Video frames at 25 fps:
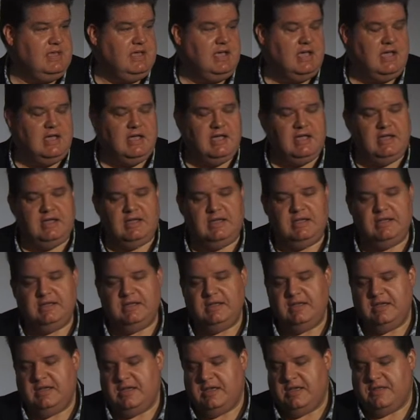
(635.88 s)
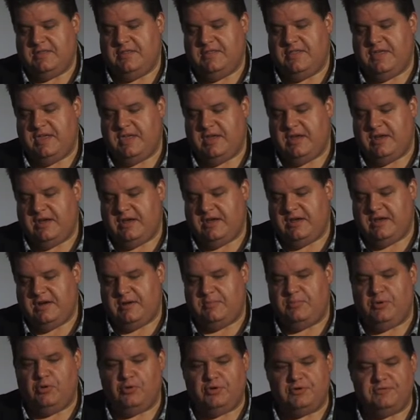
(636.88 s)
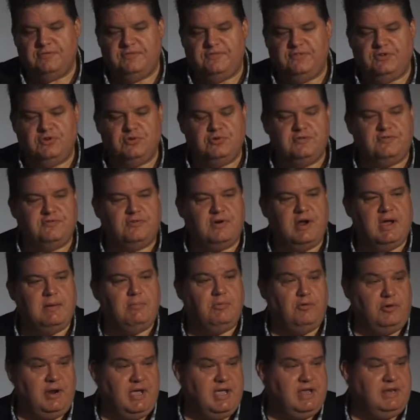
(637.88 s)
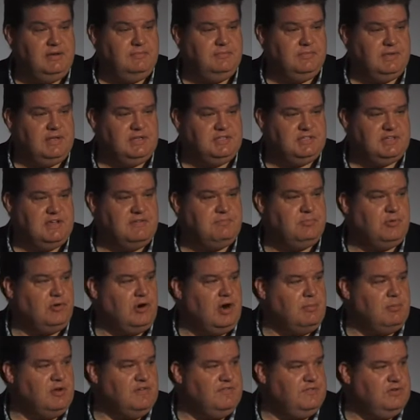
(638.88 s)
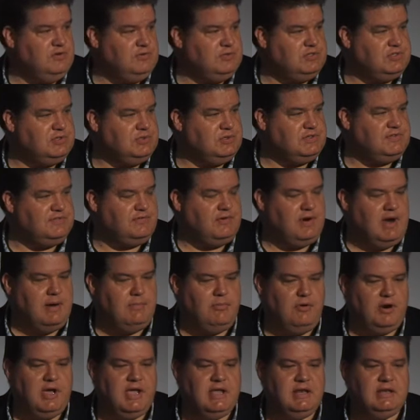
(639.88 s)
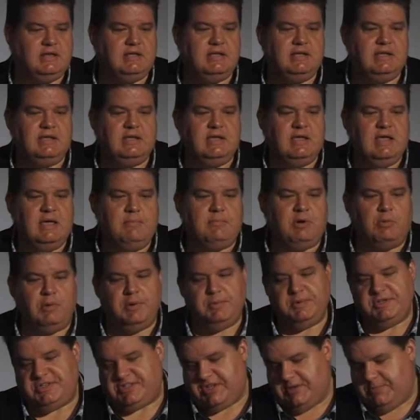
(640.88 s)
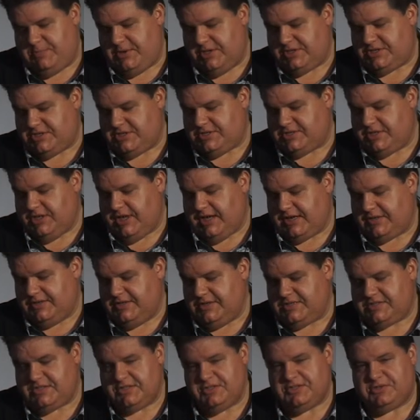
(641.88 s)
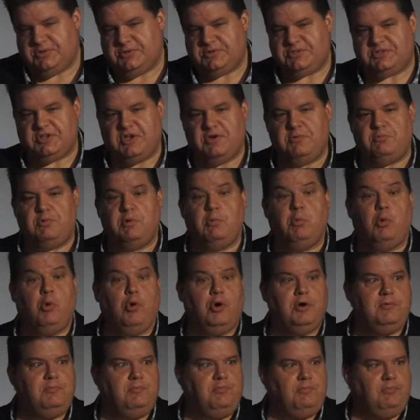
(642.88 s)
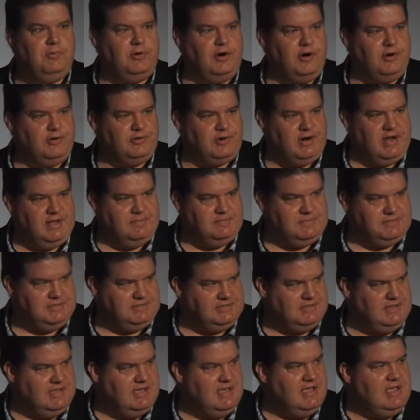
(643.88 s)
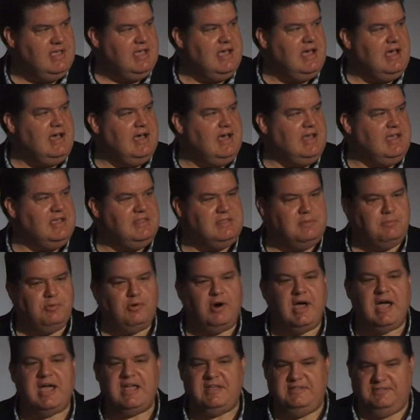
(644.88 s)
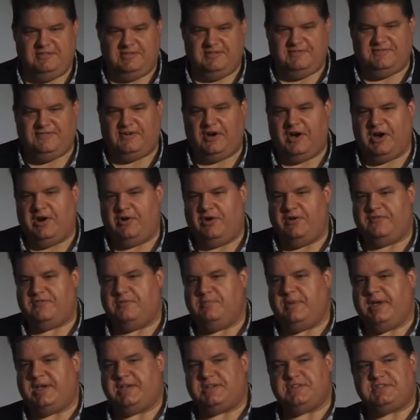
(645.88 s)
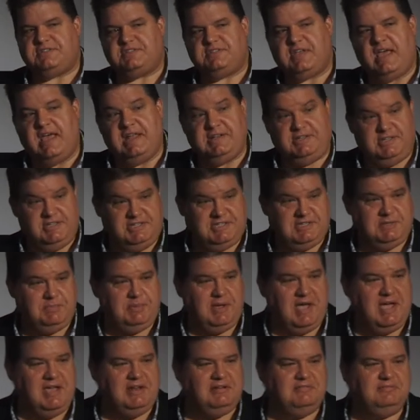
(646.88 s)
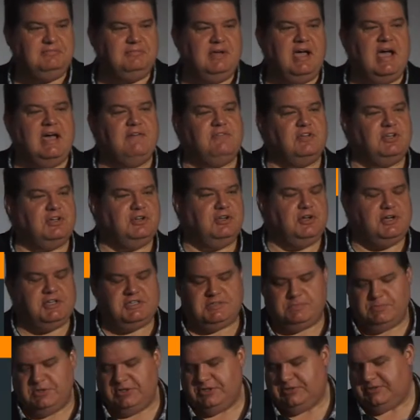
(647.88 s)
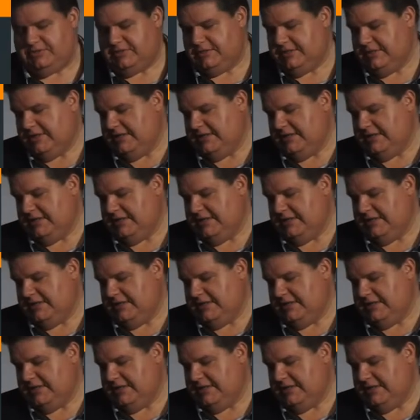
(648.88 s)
They're an important fuel for our brain. It's our primary fuel source for our brain. But when we see pictures like this, there's also reward programs in the brain that fire off and make us anticipate having a nice meal.